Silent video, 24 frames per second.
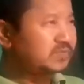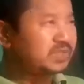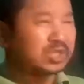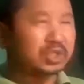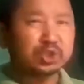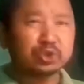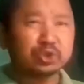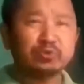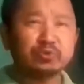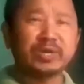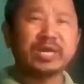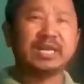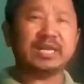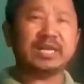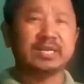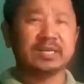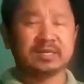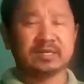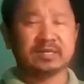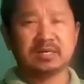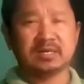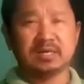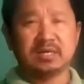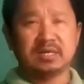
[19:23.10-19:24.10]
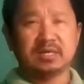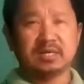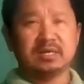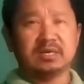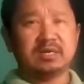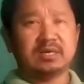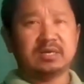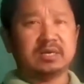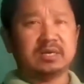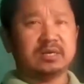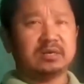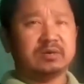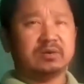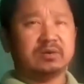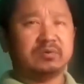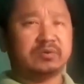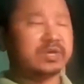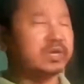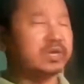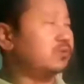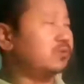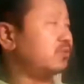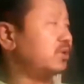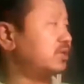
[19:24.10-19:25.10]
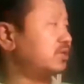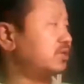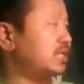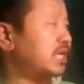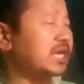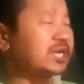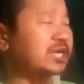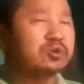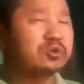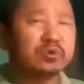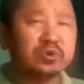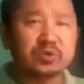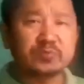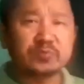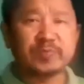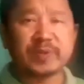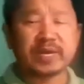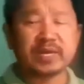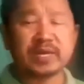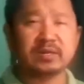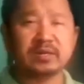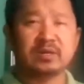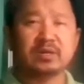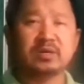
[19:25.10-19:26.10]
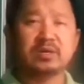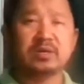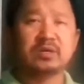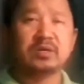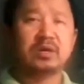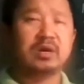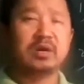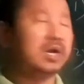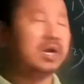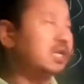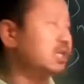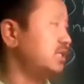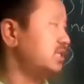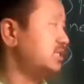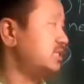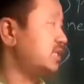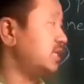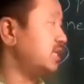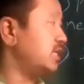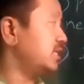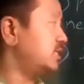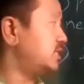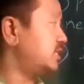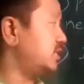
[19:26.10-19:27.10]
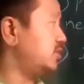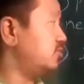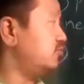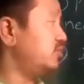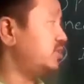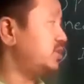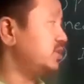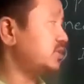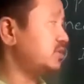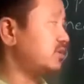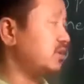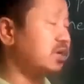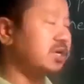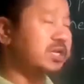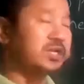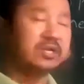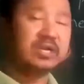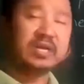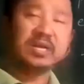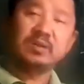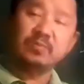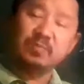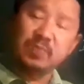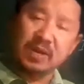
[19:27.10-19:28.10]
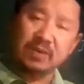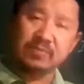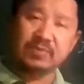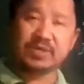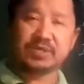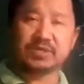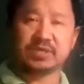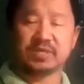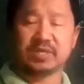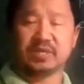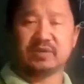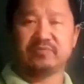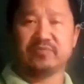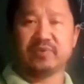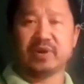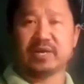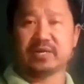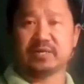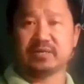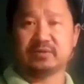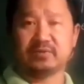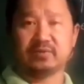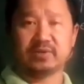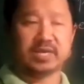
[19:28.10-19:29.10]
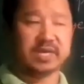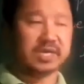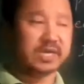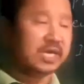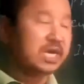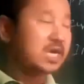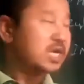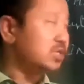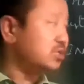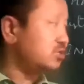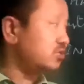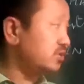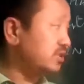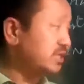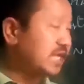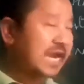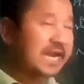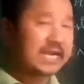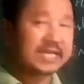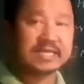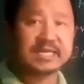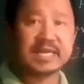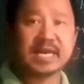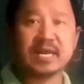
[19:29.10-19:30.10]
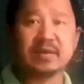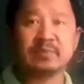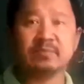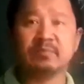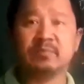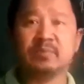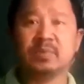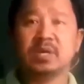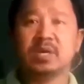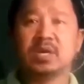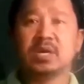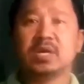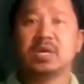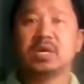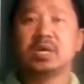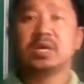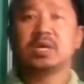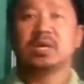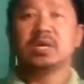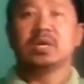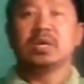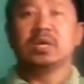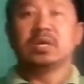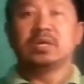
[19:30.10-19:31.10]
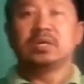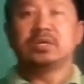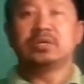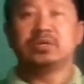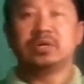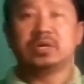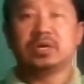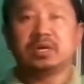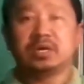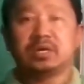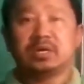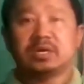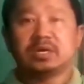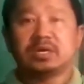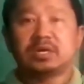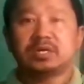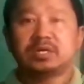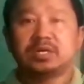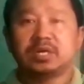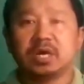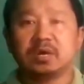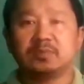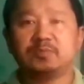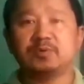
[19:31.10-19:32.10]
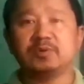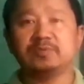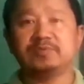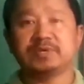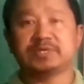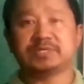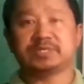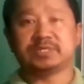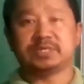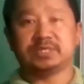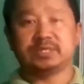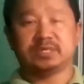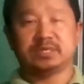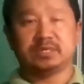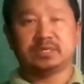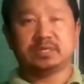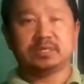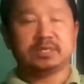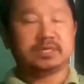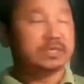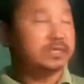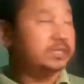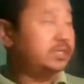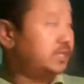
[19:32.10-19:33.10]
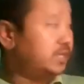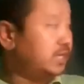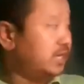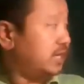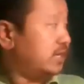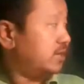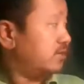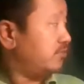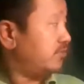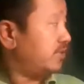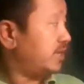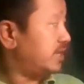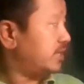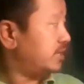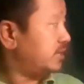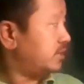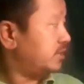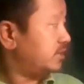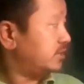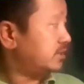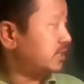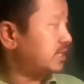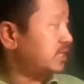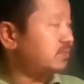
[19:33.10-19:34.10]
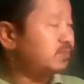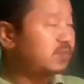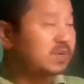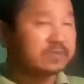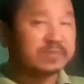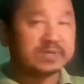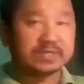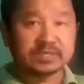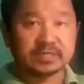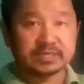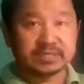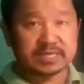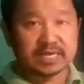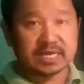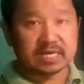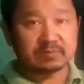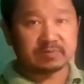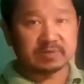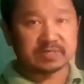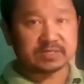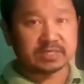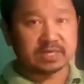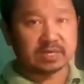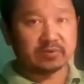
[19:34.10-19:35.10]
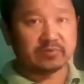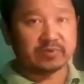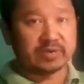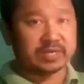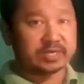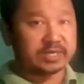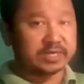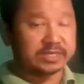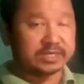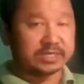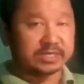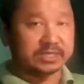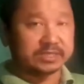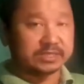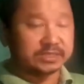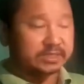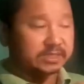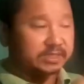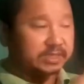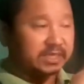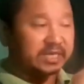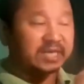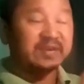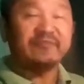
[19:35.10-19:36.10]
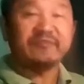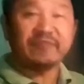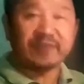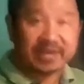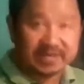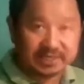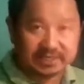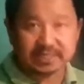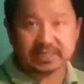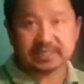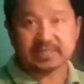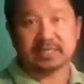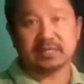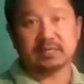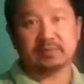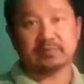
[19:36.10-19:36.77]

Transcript: swelling, okay, with acute pain. All this thing is seen, which is called inflammation, in fact. Okay, so that time your WBC here, when the inflammation takes place there, when it is infected,